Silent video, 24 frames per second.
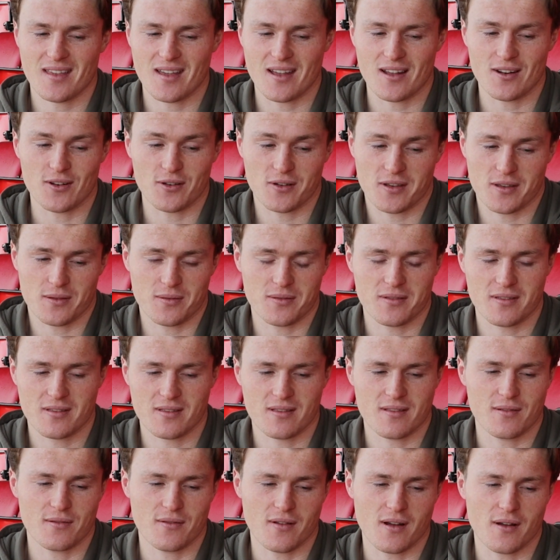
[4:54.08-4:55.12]
yeah, look,
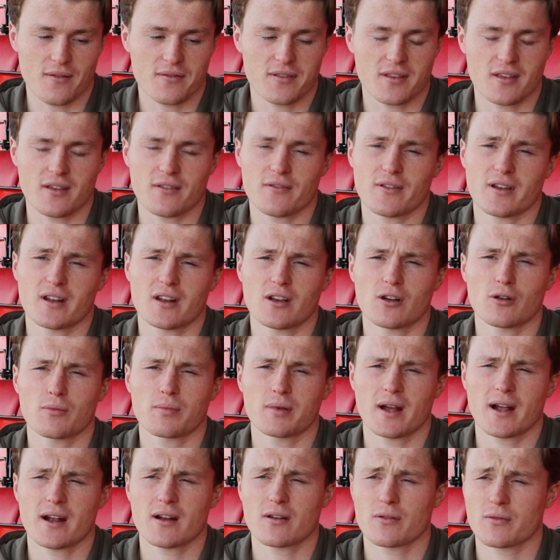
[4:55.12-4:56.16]
he's obviously a really good
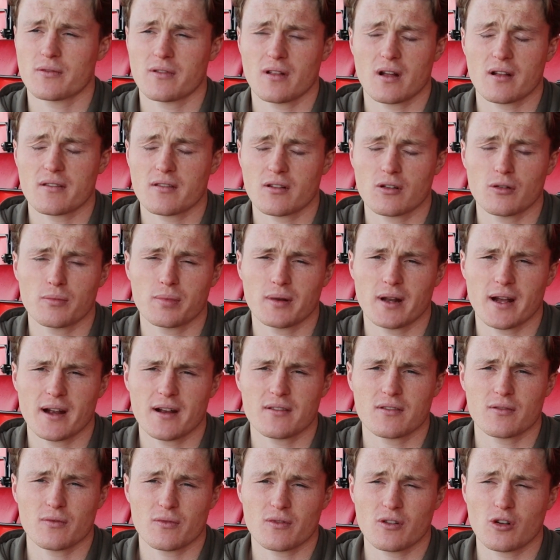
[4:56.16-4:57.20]
player. There was lots of good
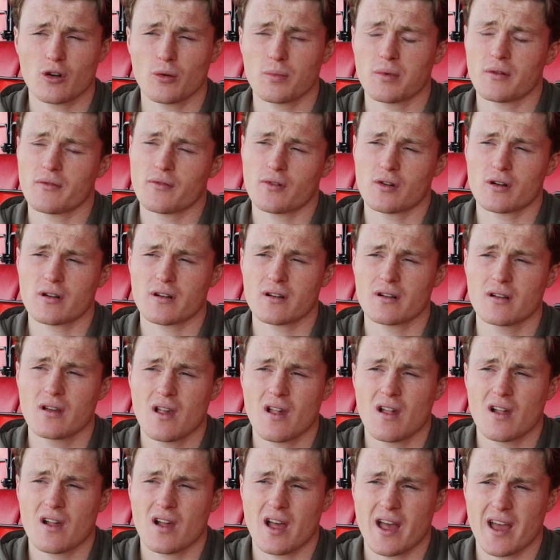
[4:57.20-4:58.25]
players. There was a couple of other
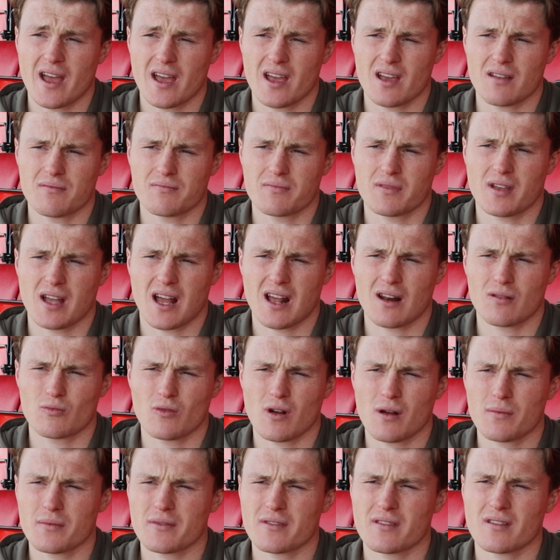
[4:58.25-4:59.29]
uh, Callum
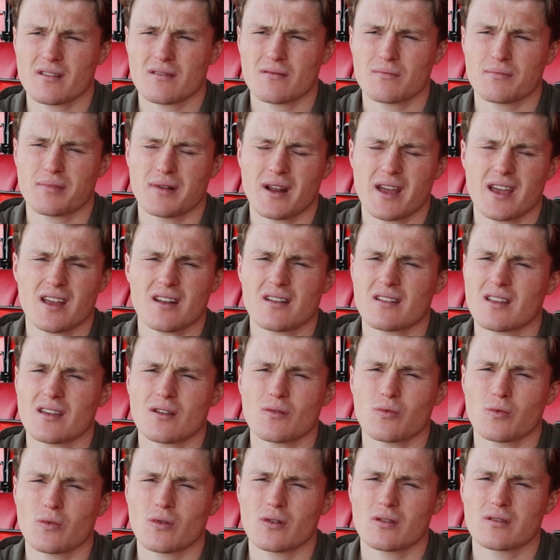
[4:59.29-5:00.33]
Robinson played, I
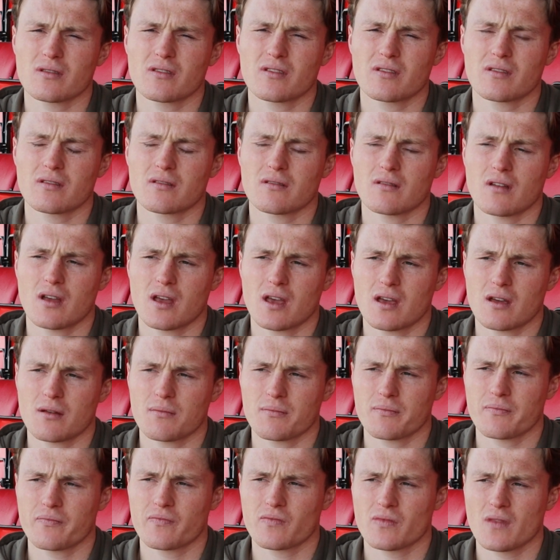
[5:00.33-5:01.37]
think, once.
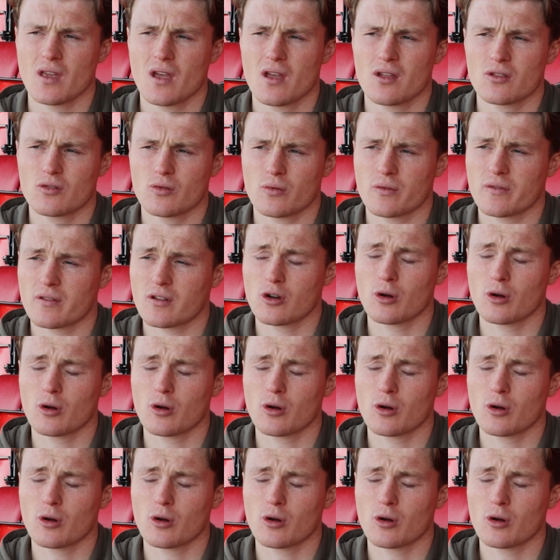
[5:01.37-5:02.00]
Um, there was a